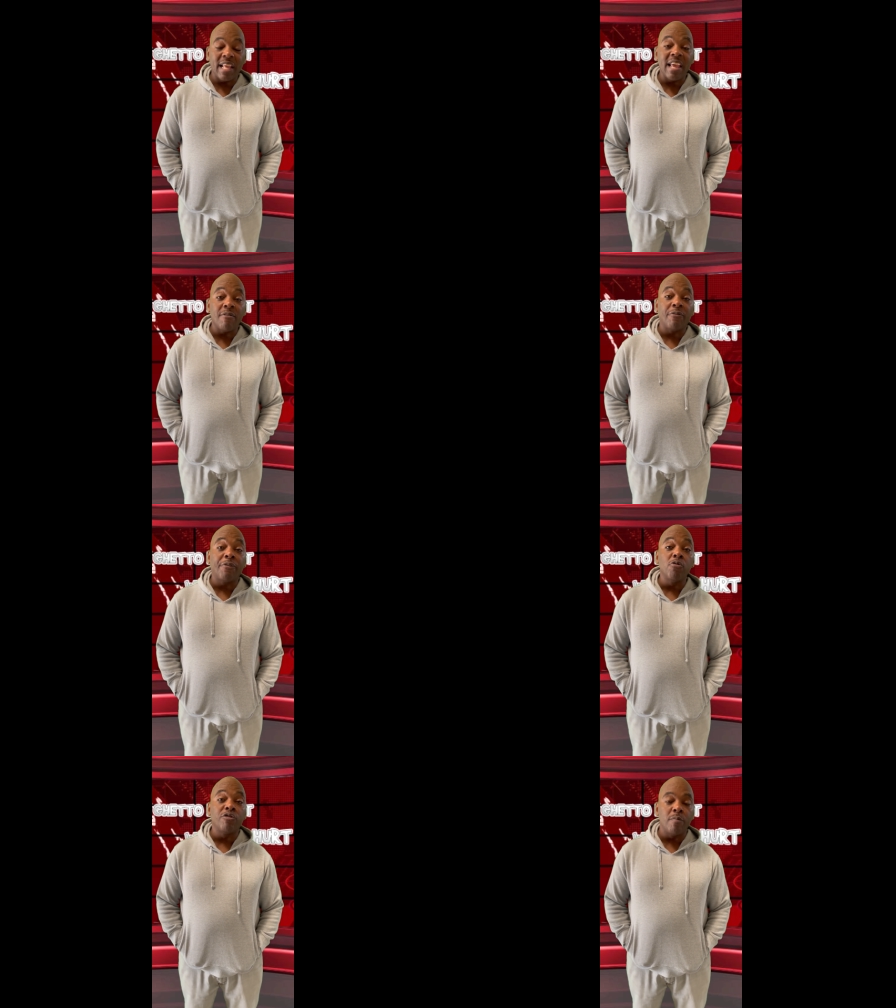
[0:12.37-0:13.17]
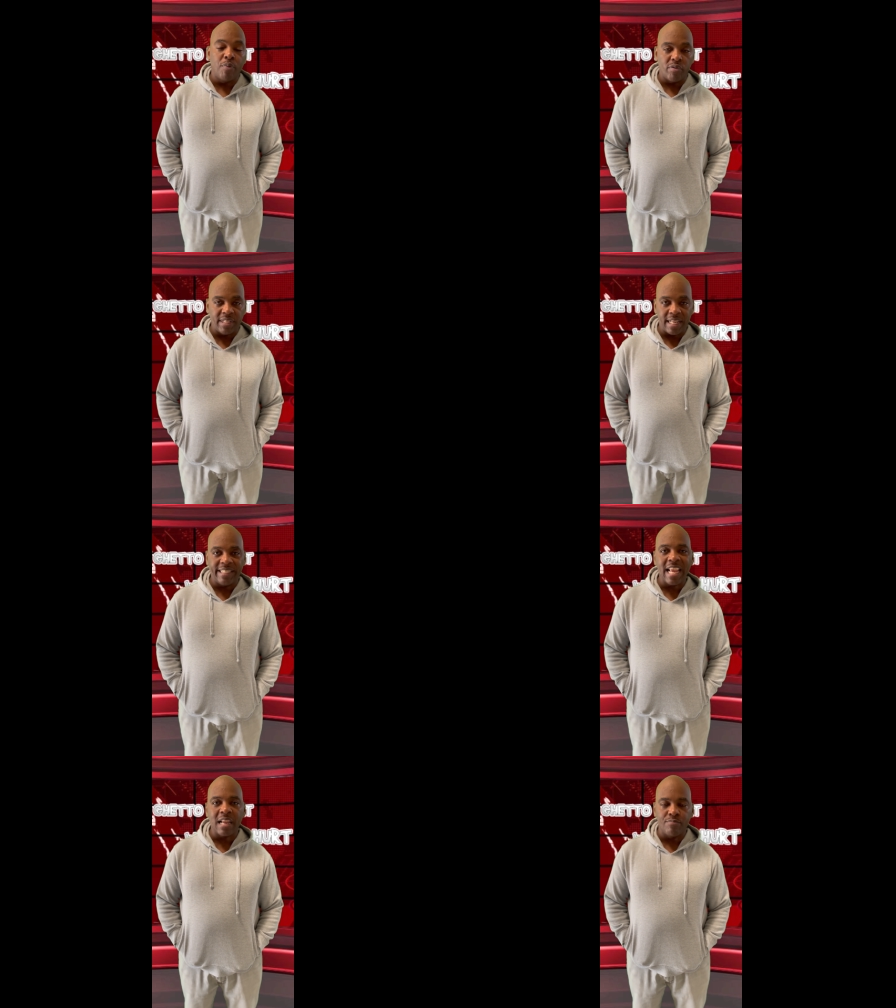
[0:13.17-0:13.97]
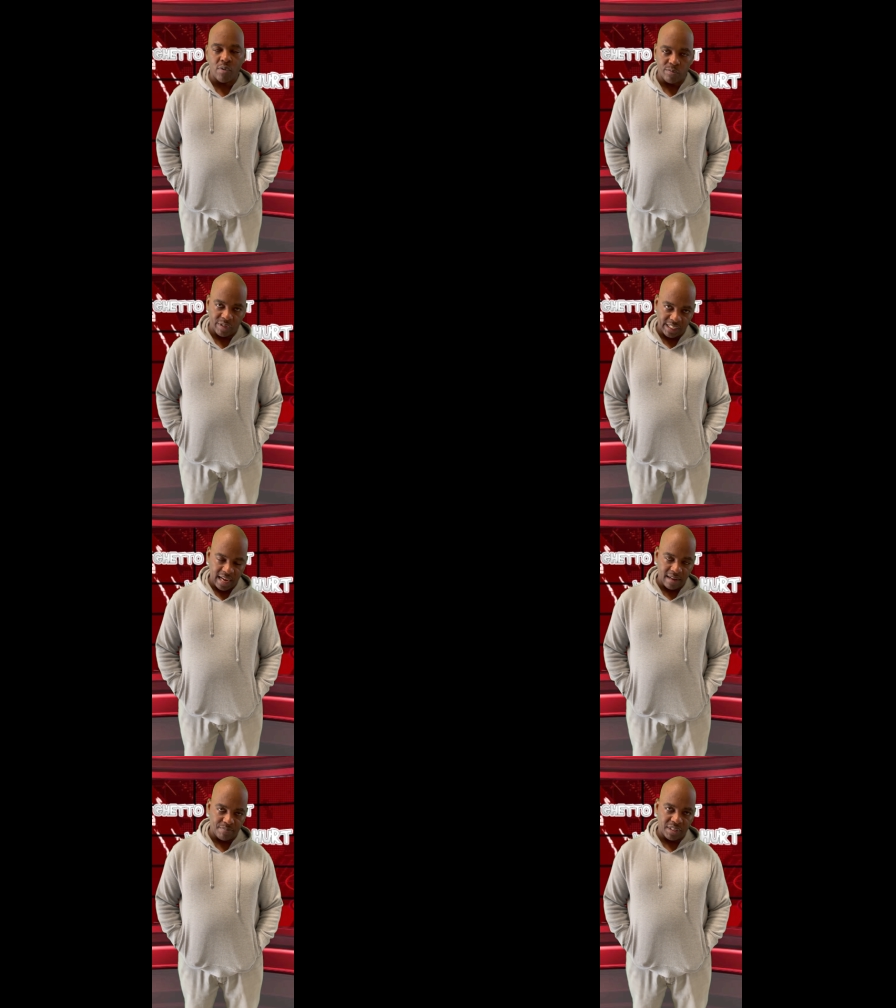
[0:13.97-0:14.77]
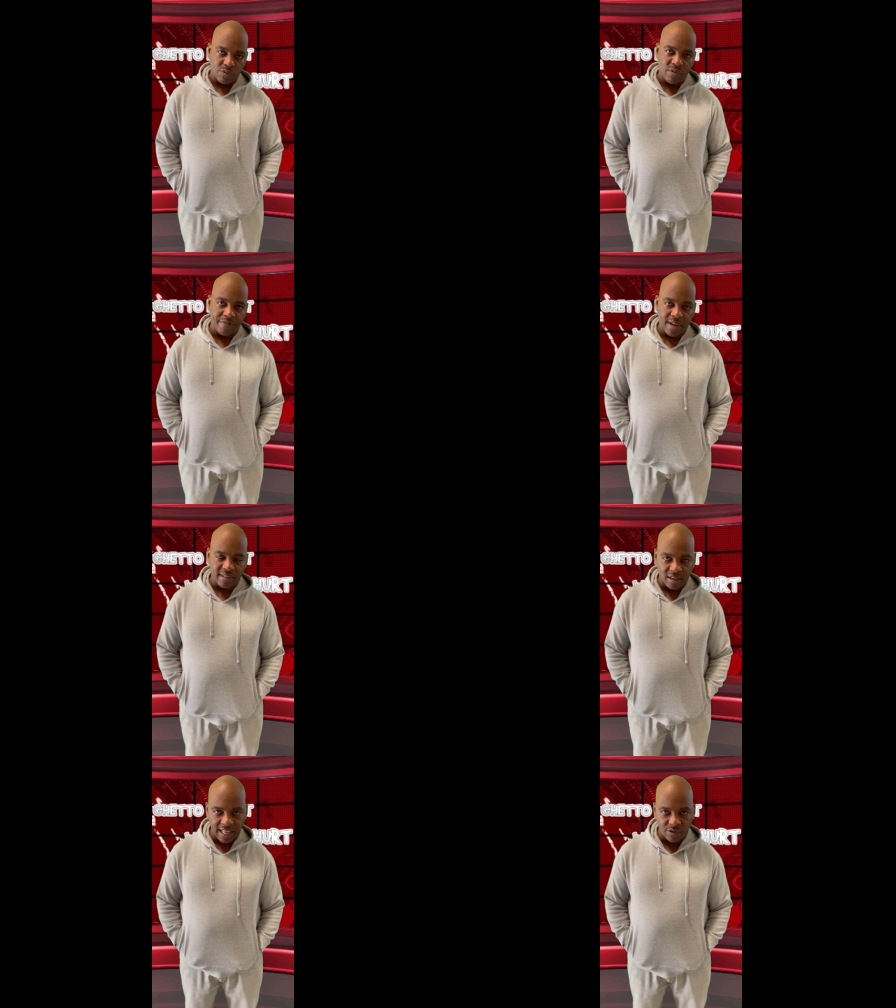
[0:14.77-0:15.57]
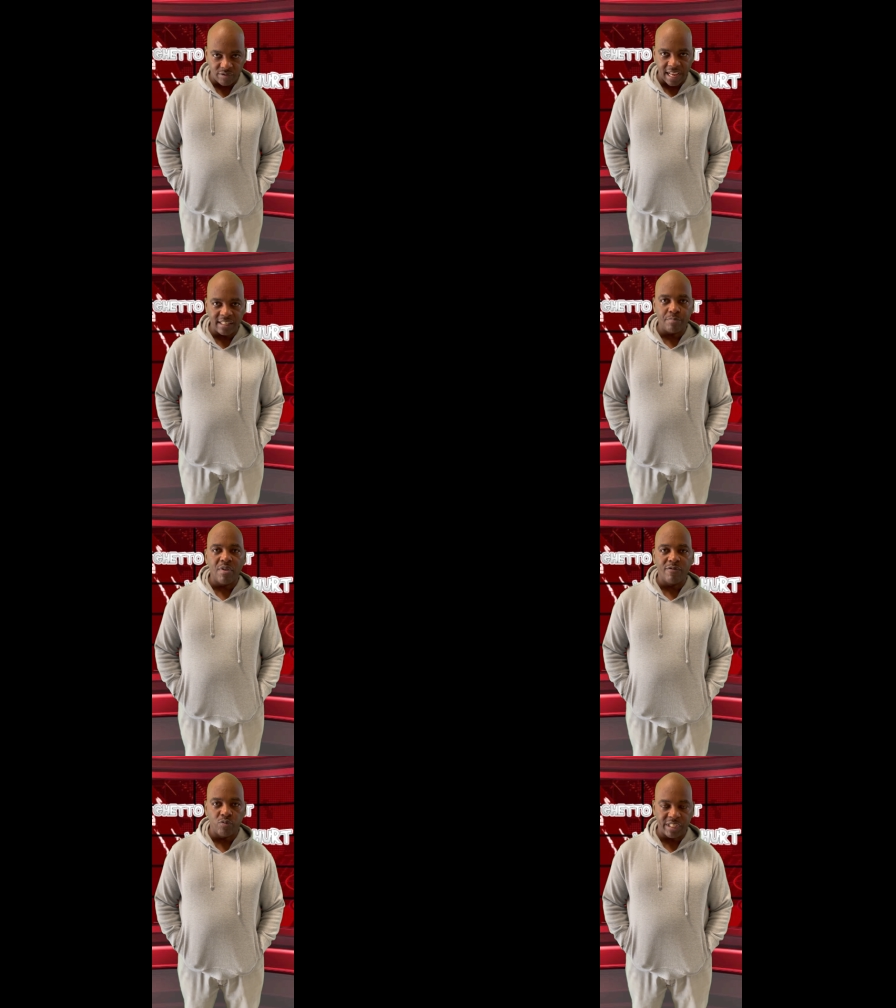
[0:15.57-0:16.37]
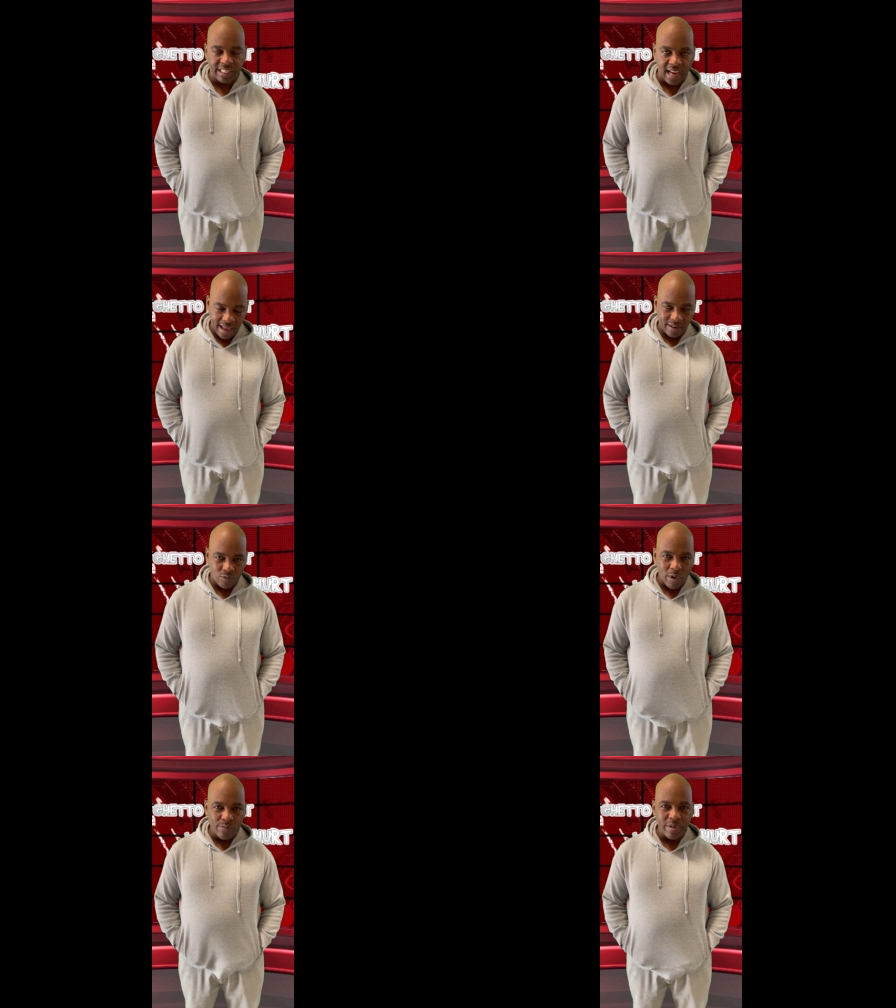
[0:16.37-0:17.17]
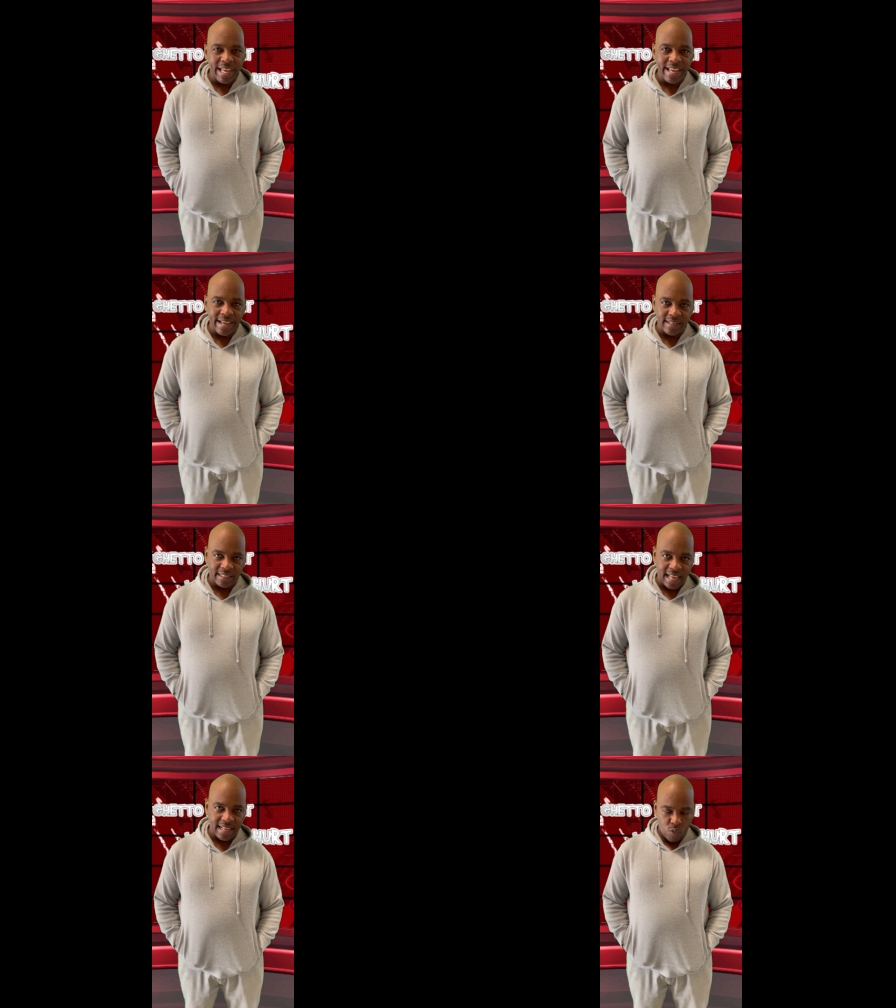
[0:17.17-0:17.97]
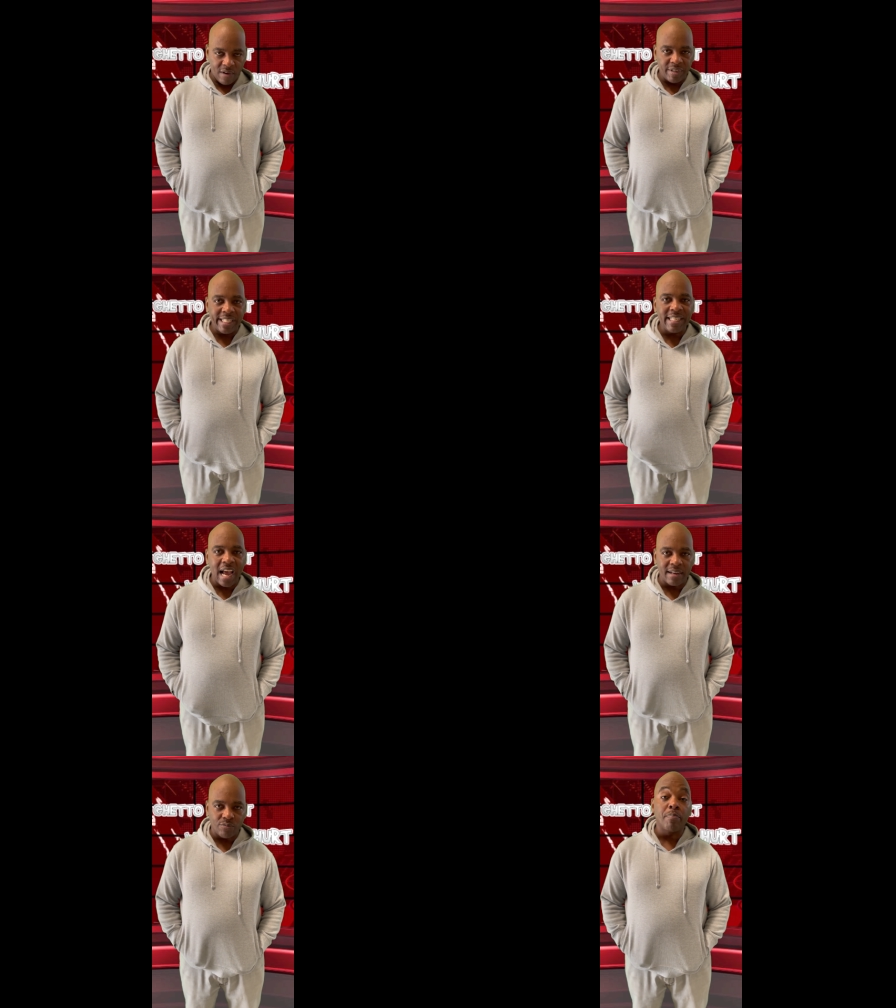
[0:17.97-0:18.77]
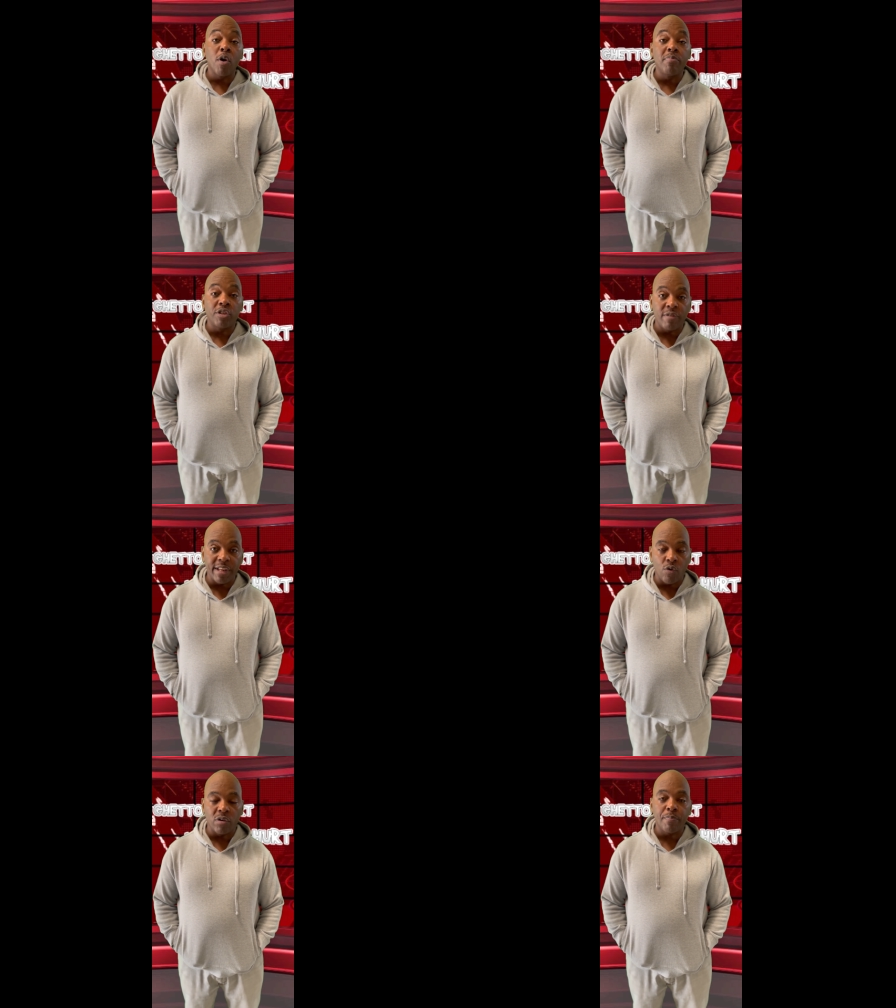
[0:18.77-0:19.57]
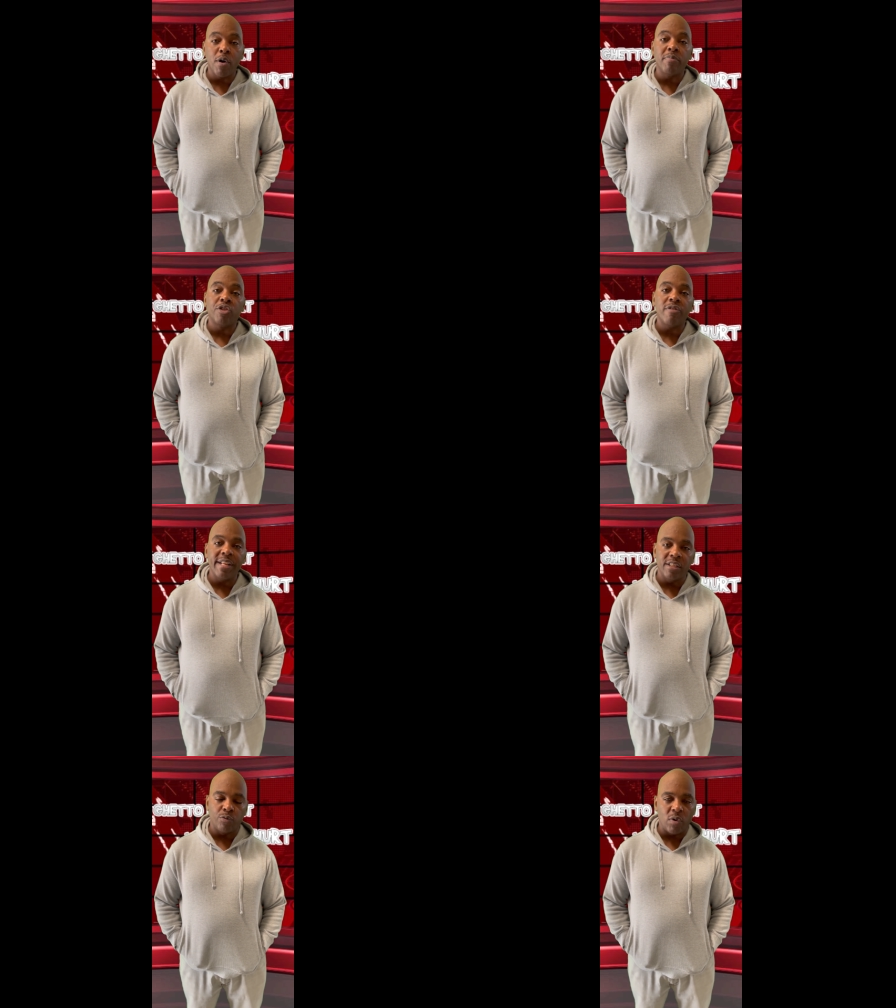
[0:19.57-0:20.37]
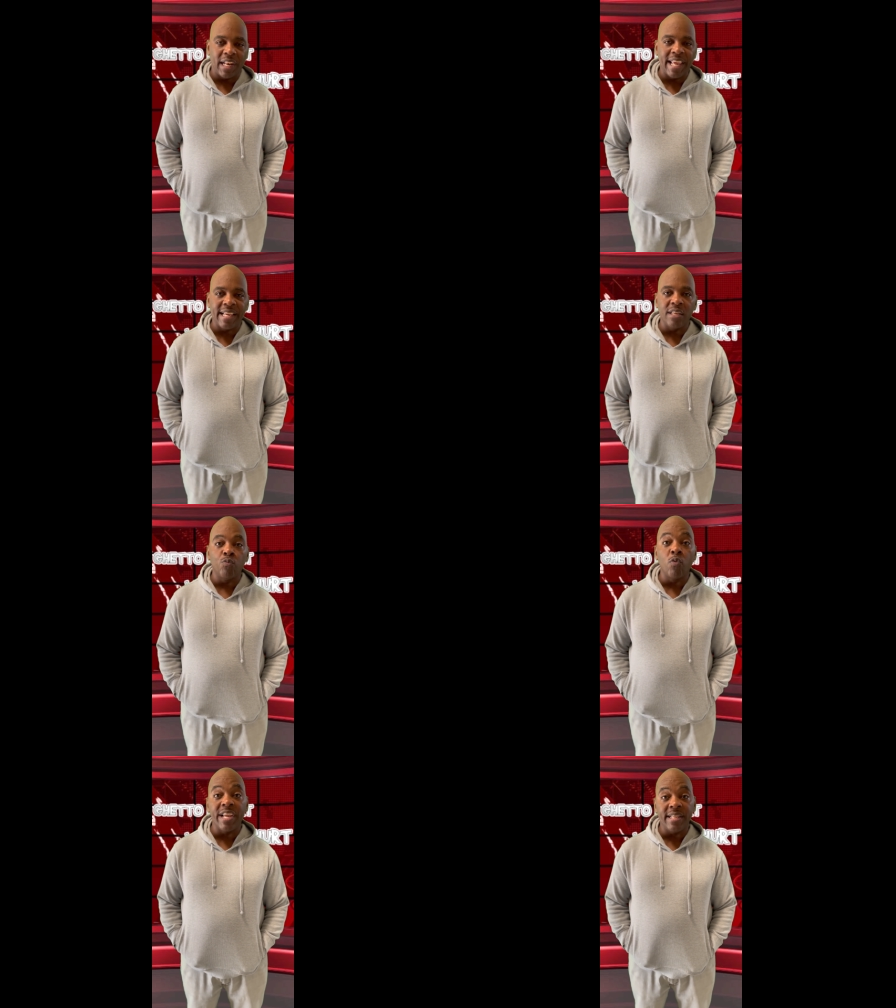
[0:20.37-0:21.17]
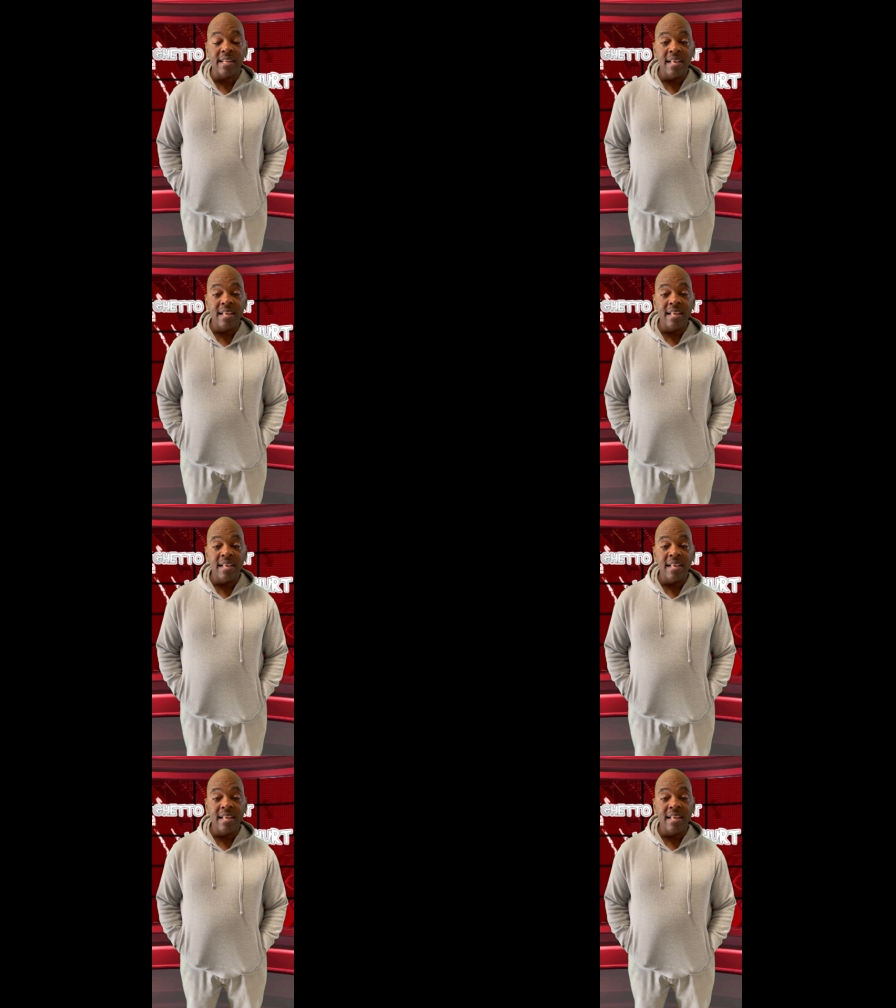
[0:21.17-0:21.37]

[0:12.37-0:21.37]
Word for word: They had first reports that Jackboy was shot, but then we found out later on that his brother was shot. And the way Bruh. we hear it is that whoever shot him, perpetrator or the perpetrators were laying in wait,